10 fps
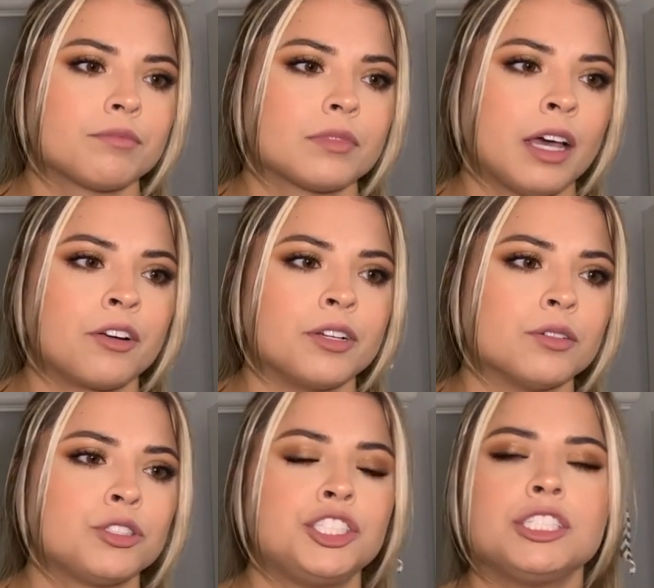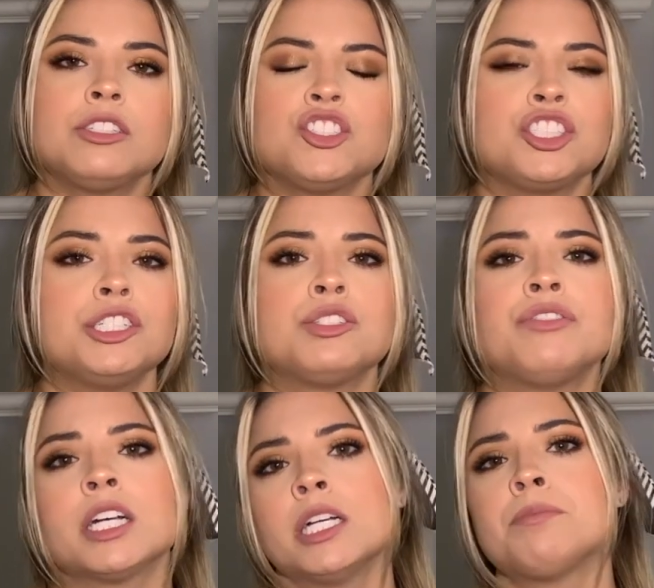I don't know. She's
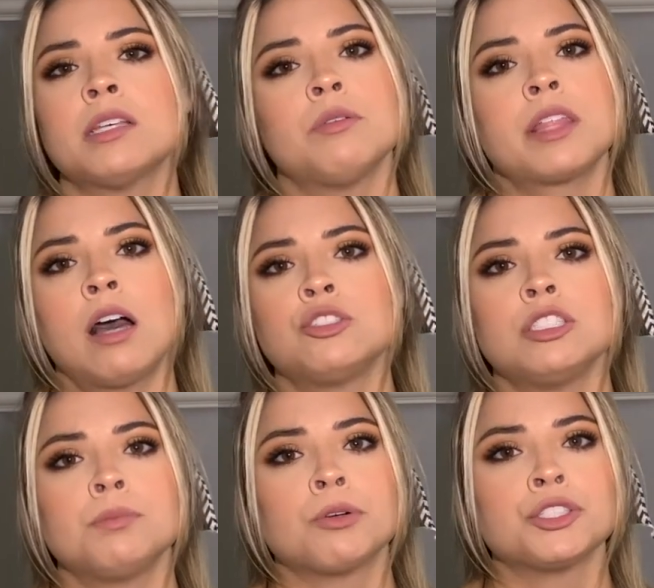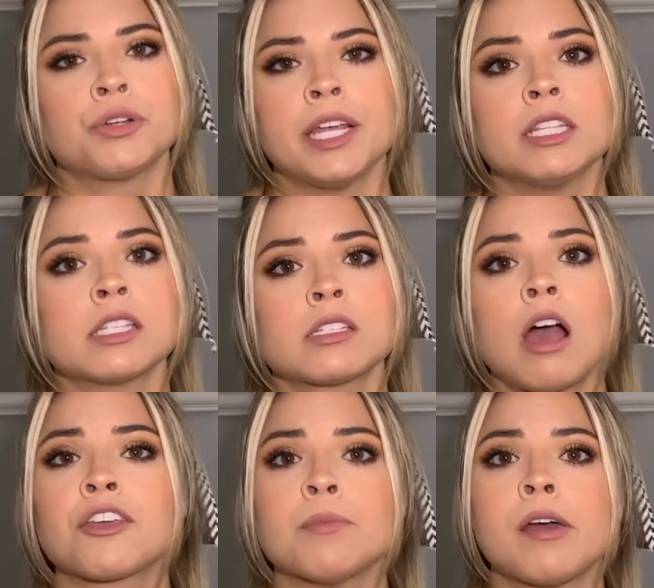very upset with how she's portrayed in this
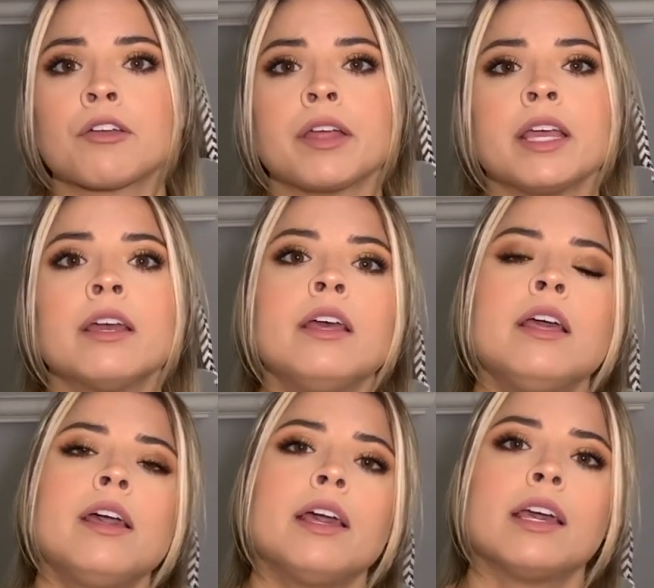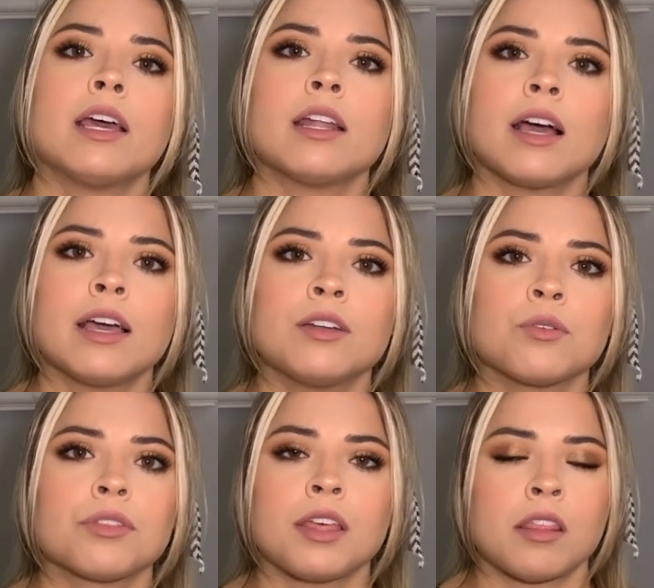documentary, and I
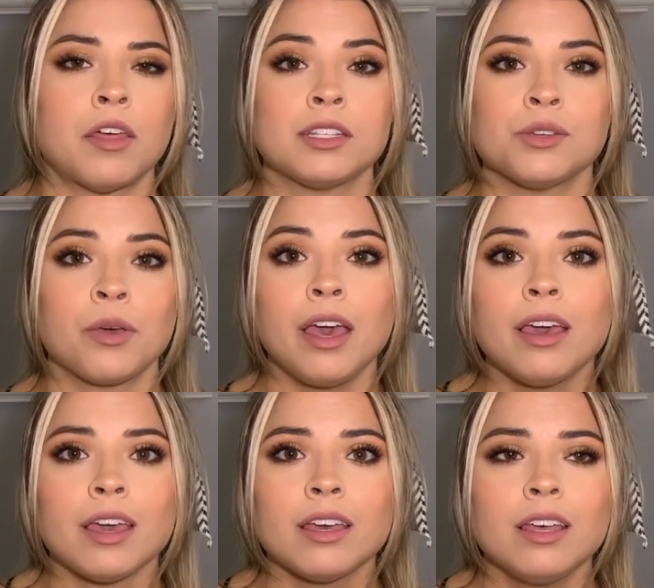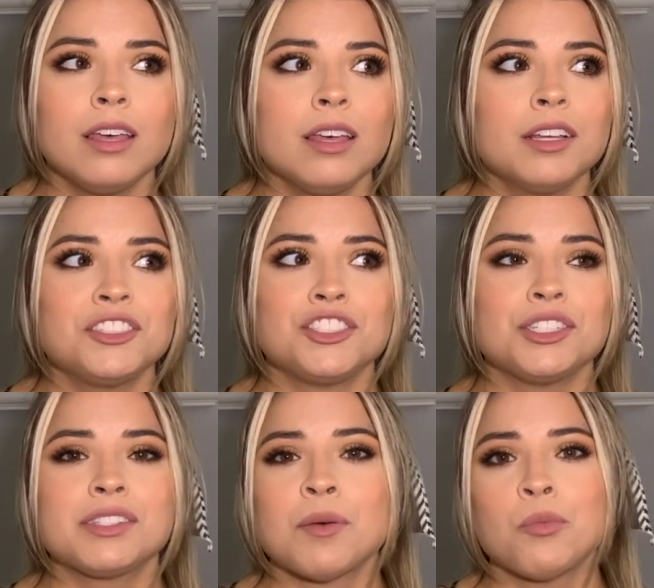don't think that's okay.
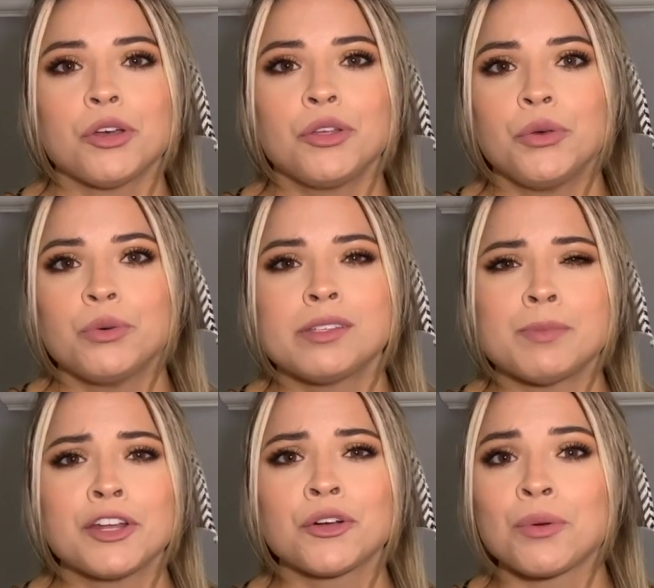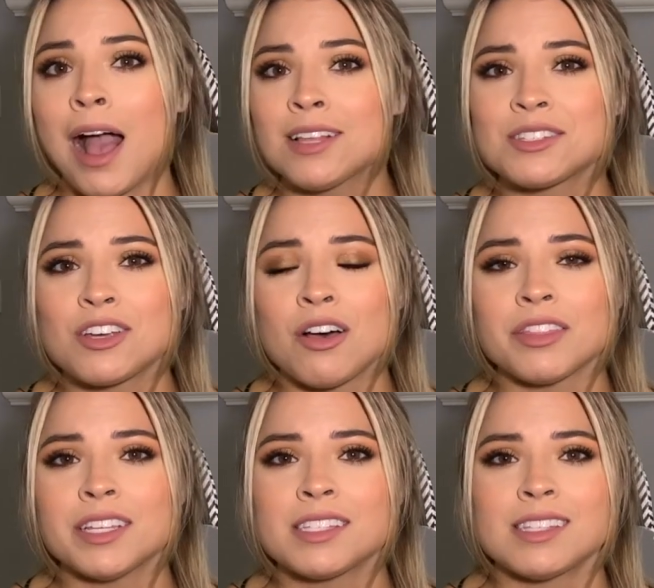She's someone who's been harassed on
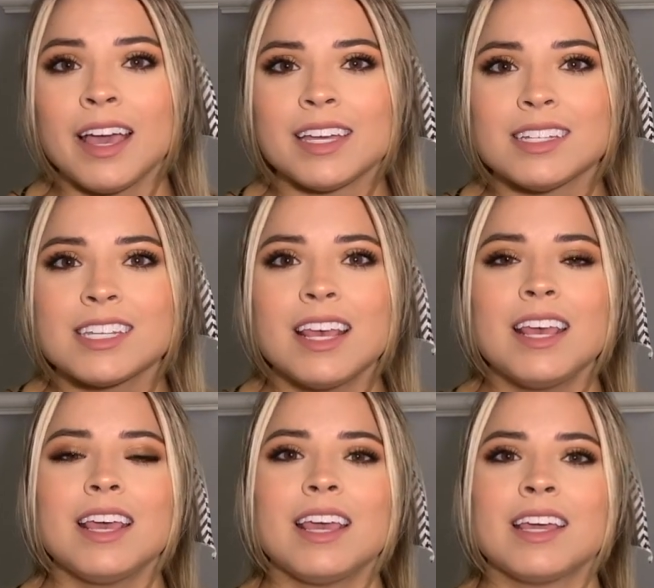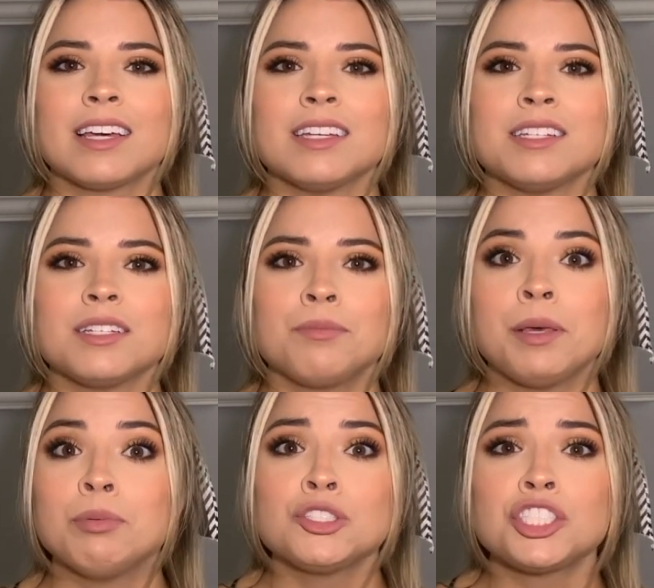this site, and
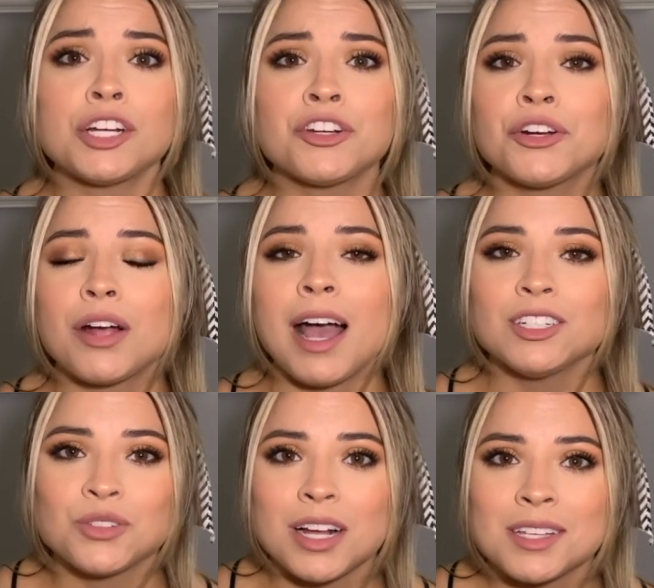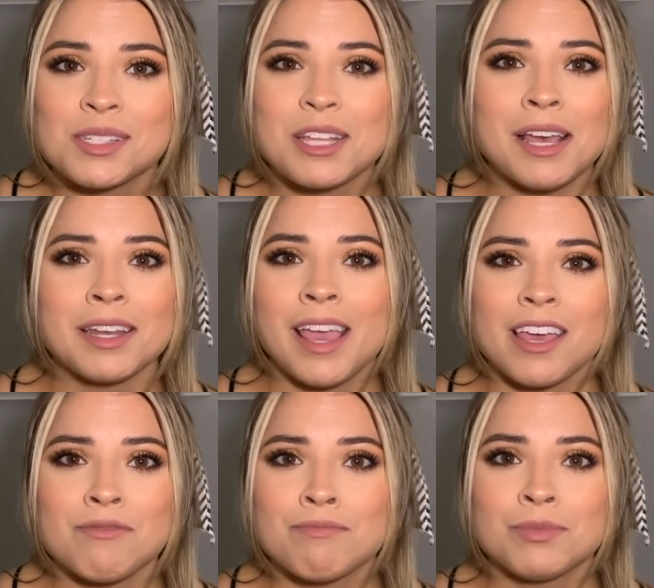people shared her address and
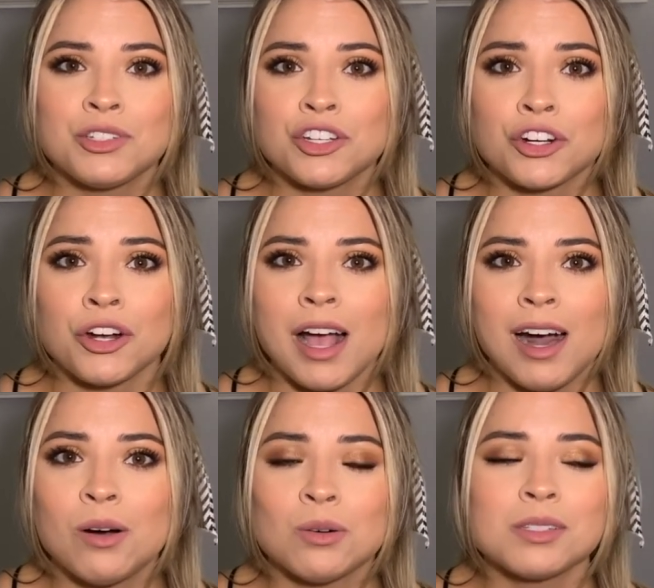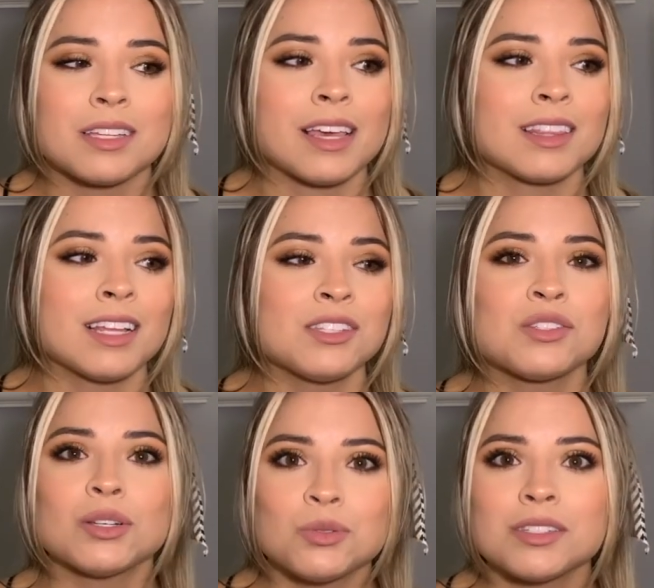came to her house. Like, that's
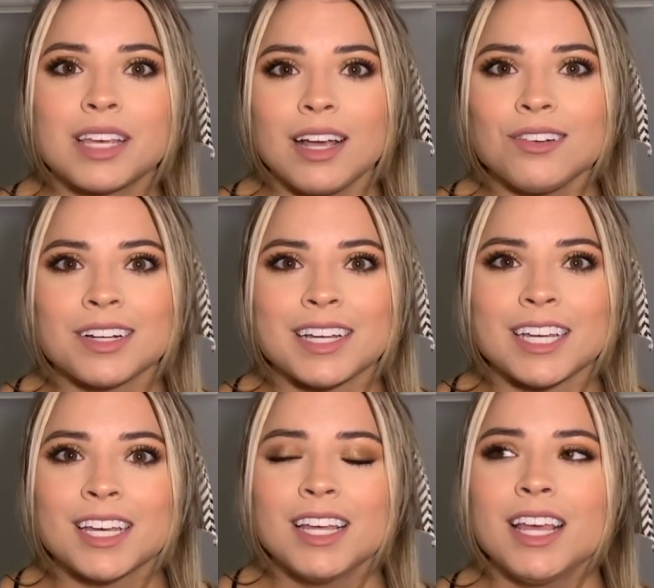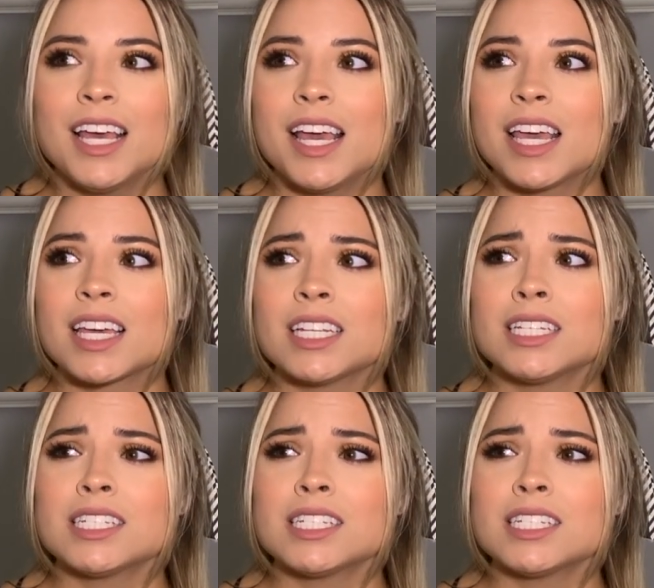so scary. And